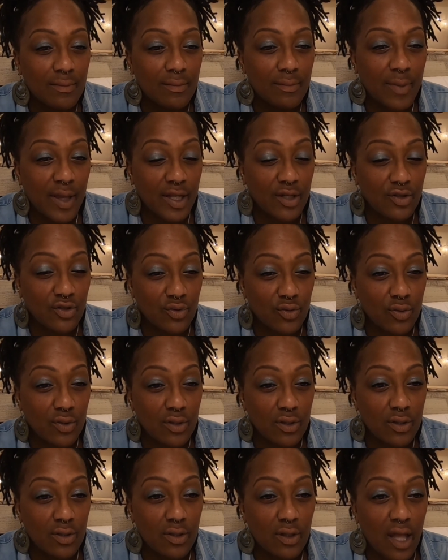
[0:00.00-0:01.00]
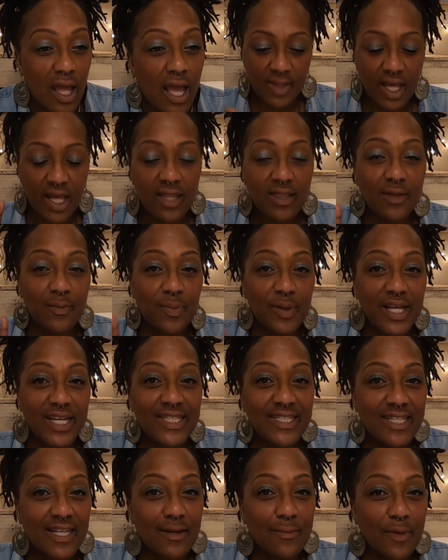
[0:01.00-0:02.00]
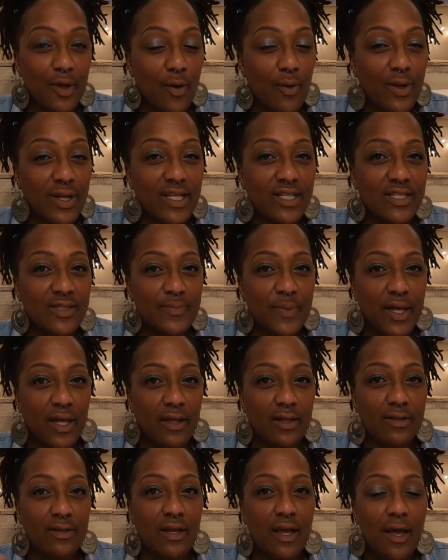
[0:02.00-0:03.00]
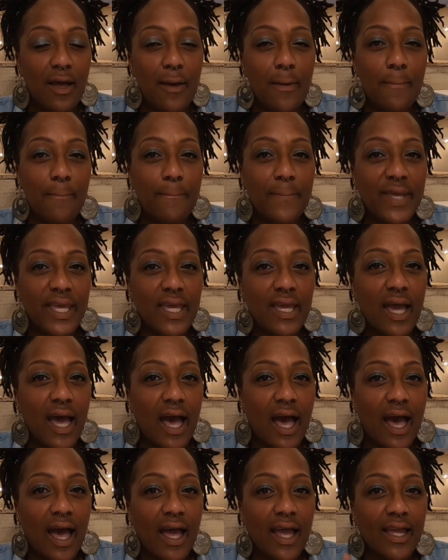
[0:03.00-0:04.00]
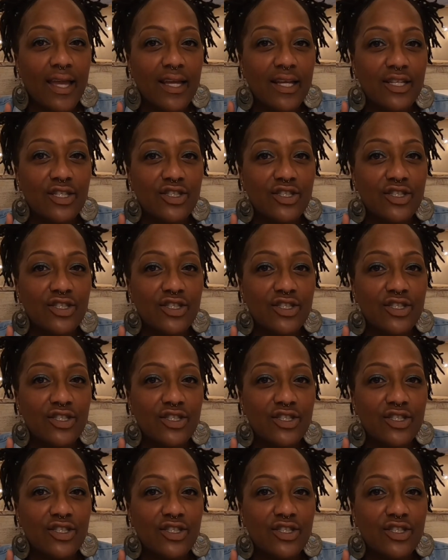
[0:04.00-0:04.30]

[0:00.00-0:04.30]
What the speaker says: Banjul. The place that I'm going is spelled Bijilo.